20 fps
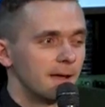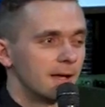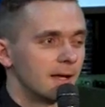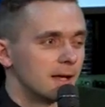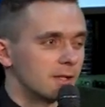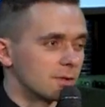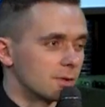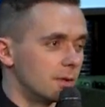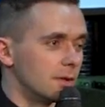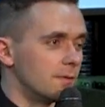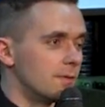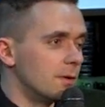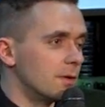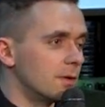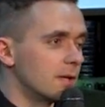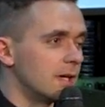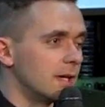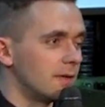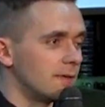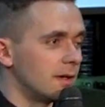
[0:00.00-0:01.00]
So if you're
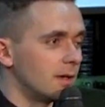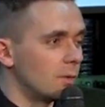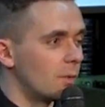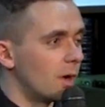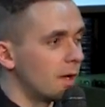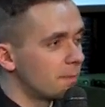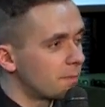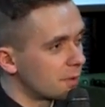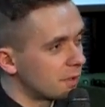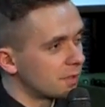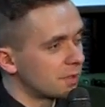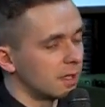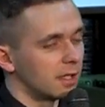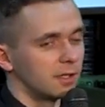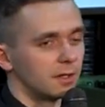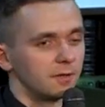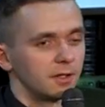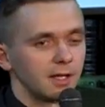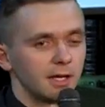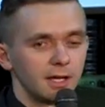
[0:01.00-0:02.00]
giving 1%
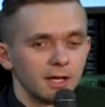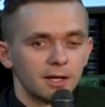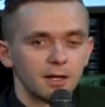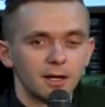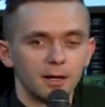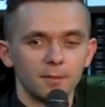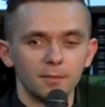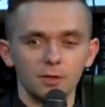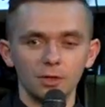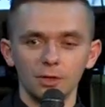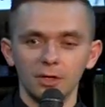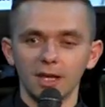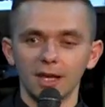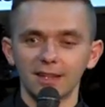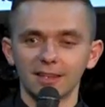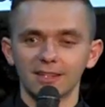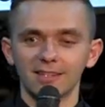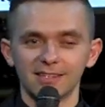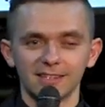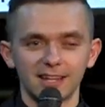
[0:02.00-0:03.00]
of the income, you
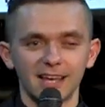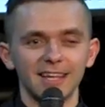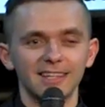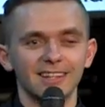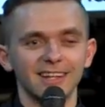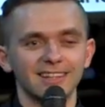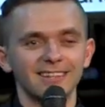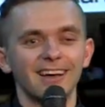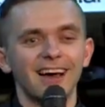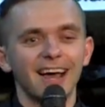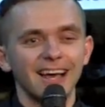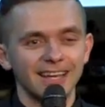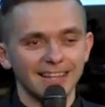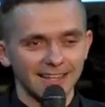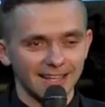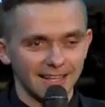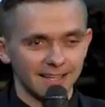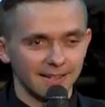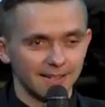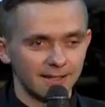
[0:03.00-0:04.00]
can't say that
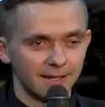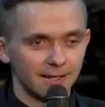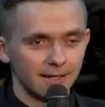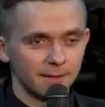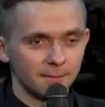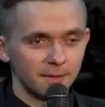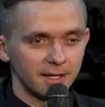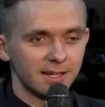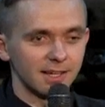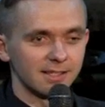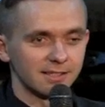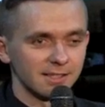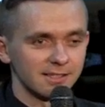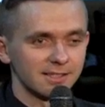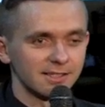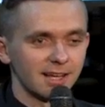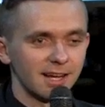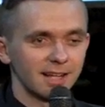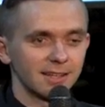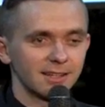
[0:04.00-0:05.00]
tithing because it's
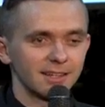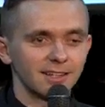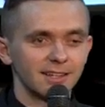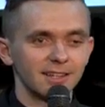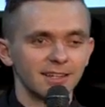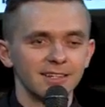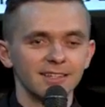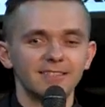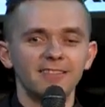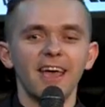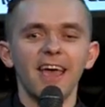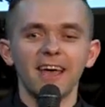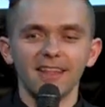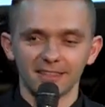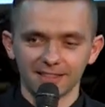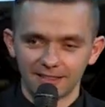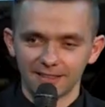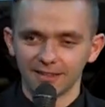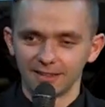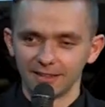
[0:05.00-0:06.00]
not
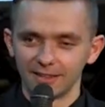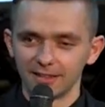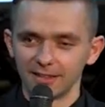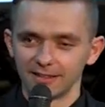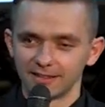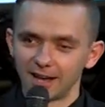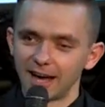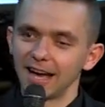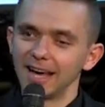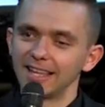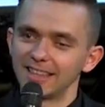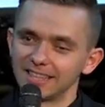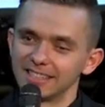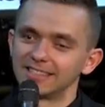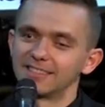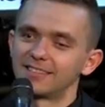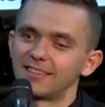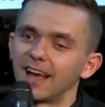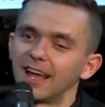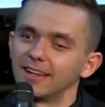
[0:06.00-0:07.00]
tenth. Tithe
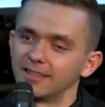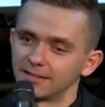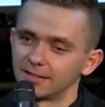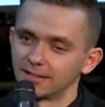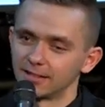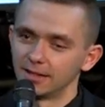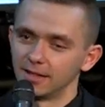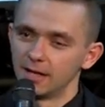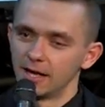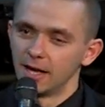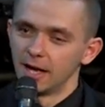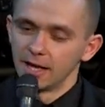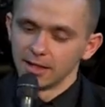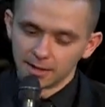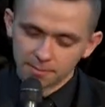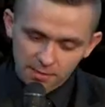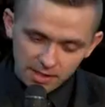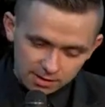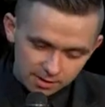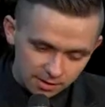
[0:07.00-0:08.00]
is tenth.
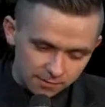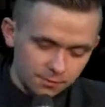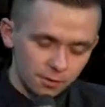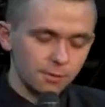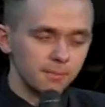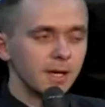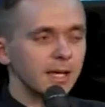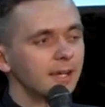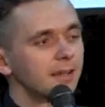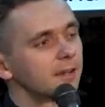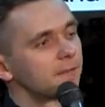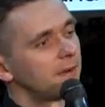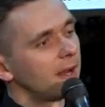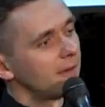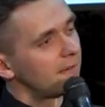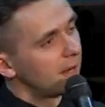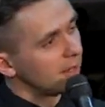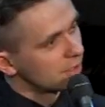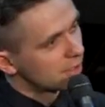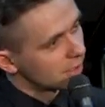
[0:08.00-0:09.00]
That means if you make
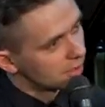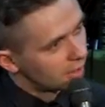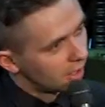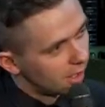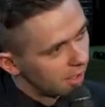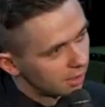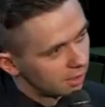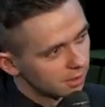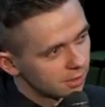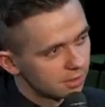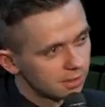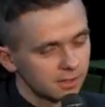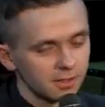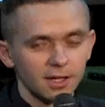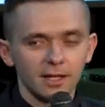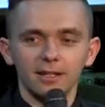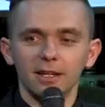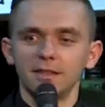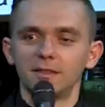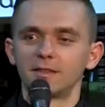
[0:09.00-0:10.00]
$500,
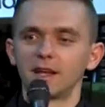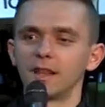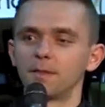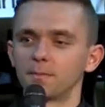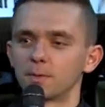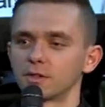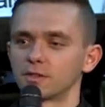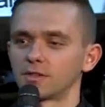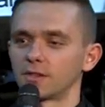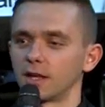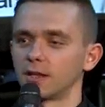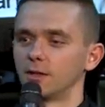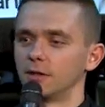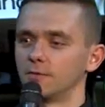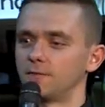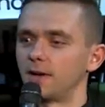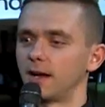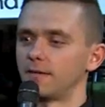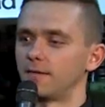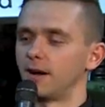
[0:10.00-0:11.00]
the 10%
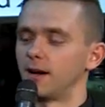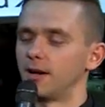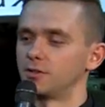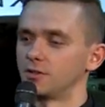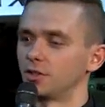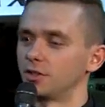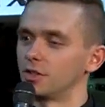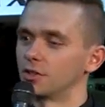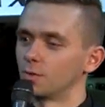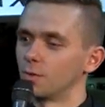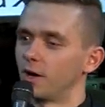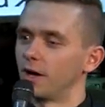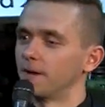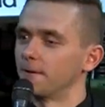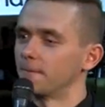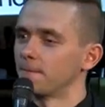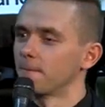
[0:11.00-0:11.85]
of 500 is what?